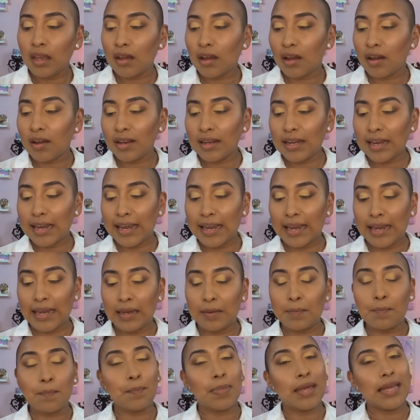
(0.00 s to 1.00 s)
on
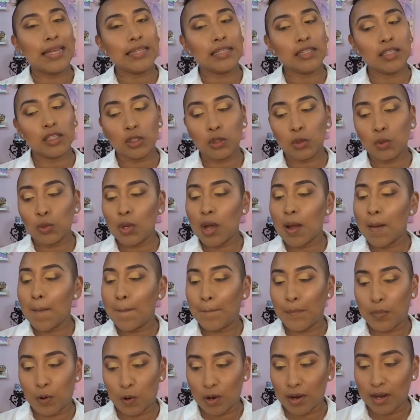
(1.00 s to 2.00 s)
a pencil
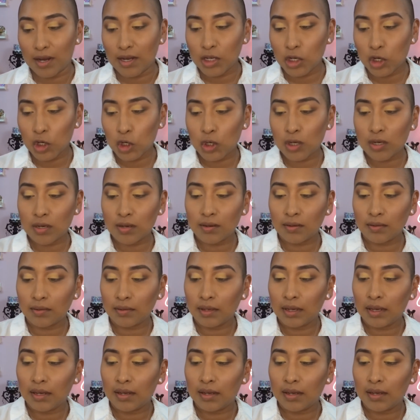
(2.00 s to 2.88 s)
brush,